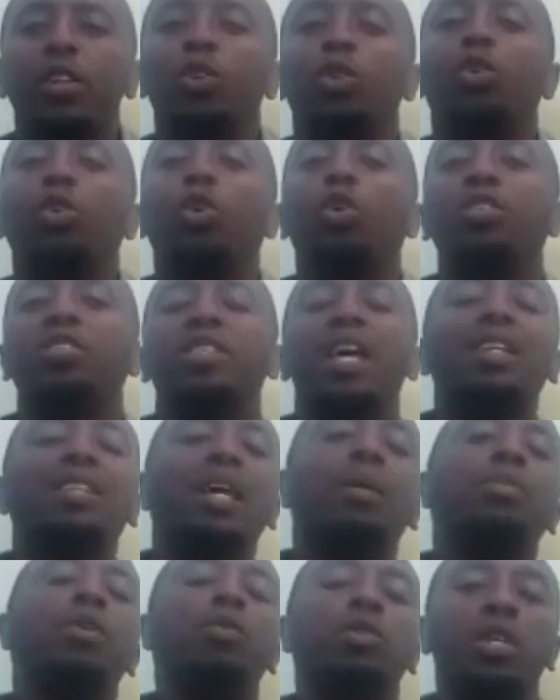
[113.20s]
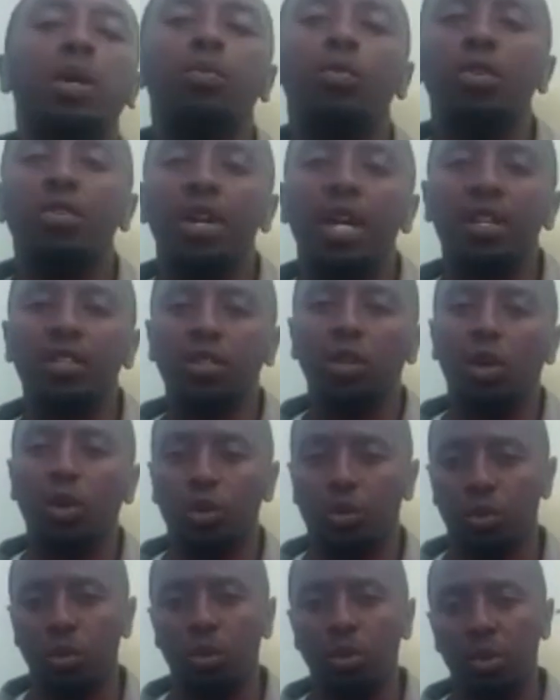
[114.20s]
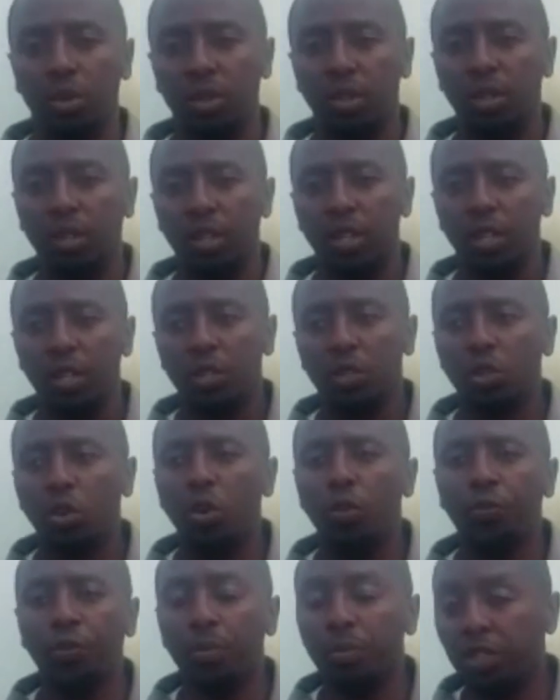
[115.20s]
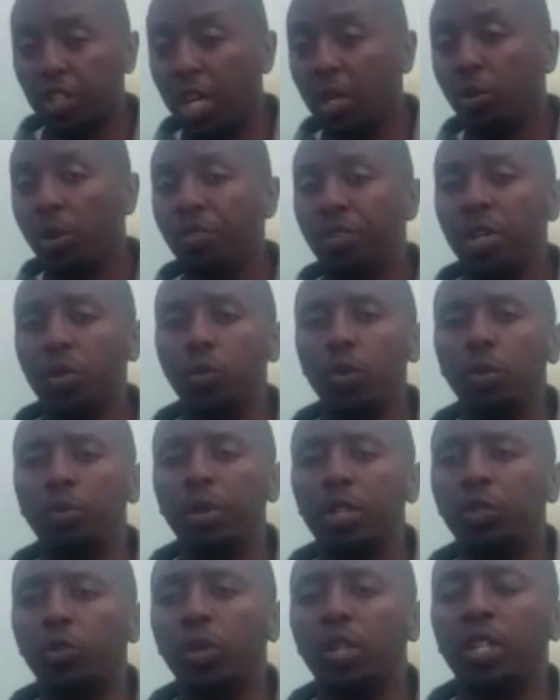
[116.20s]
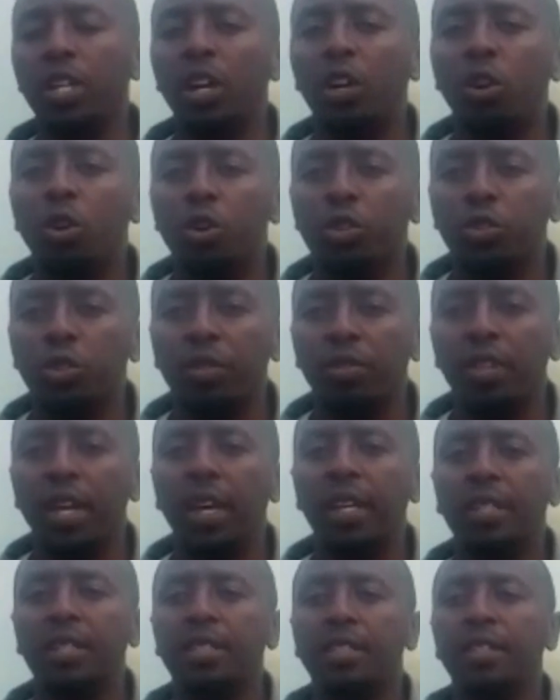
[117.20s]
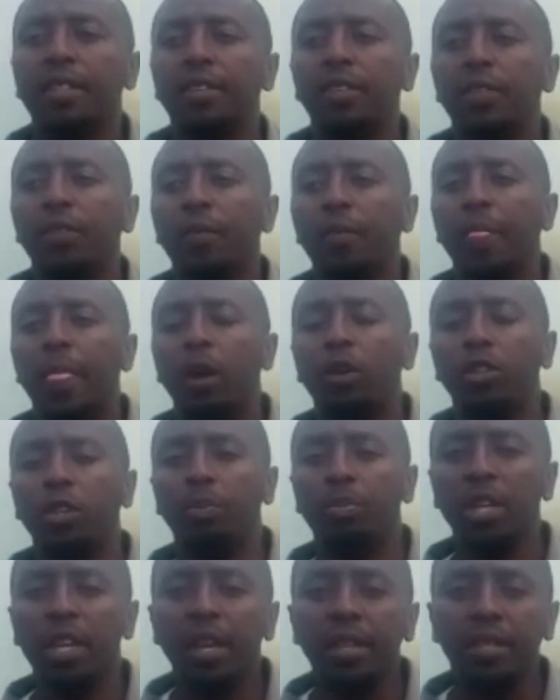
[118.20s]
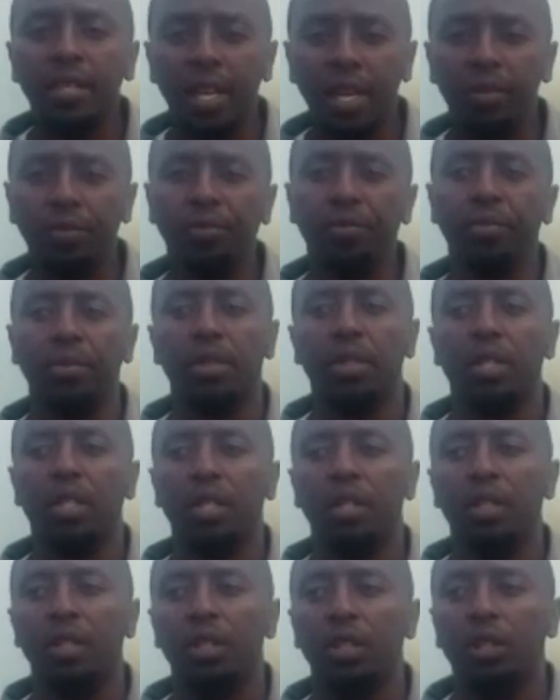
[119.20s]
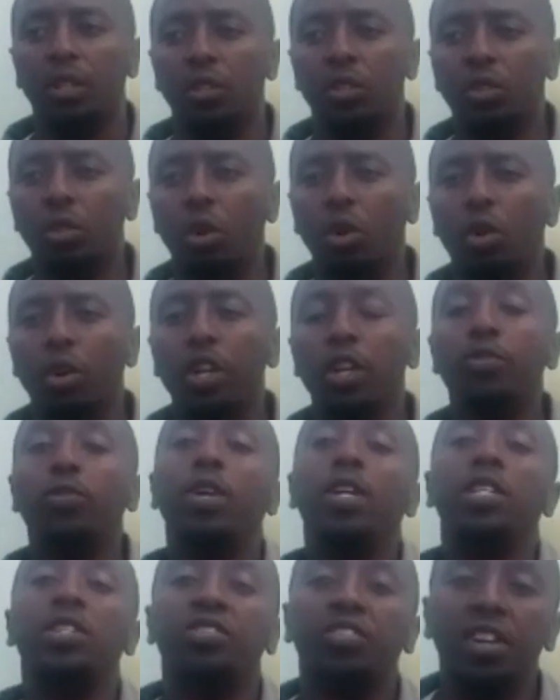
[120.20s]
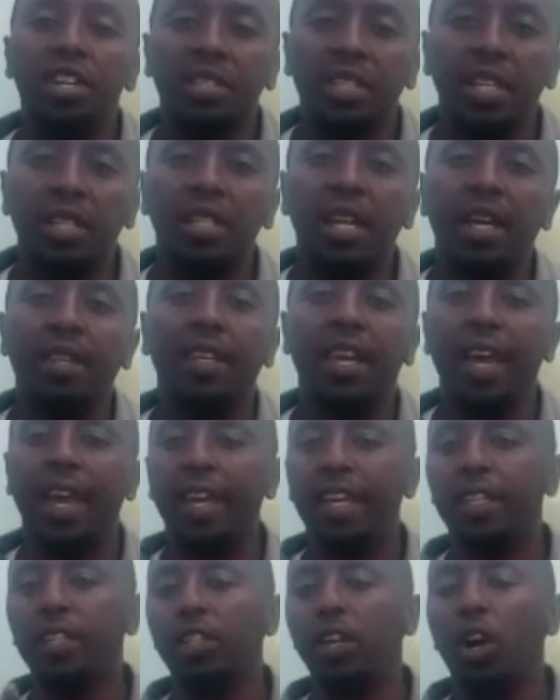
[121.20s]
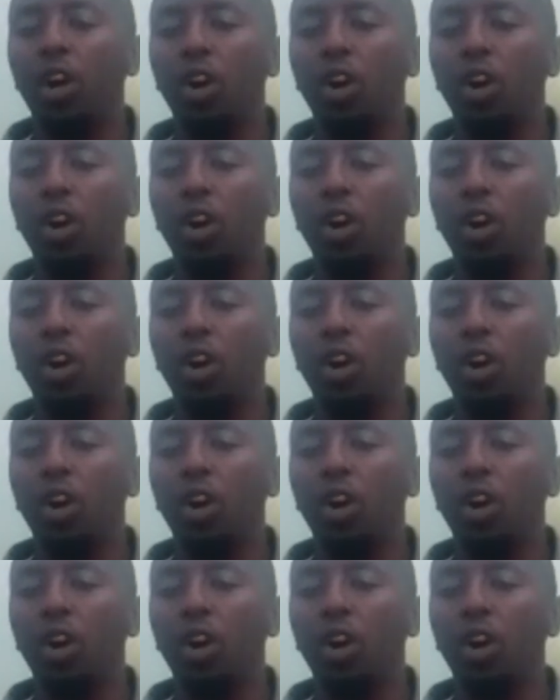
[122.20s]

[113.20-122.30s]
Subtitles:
you go start something somewhere else also. So from January we'll be doing a course on that, on the BSF. So if you're interested, at the end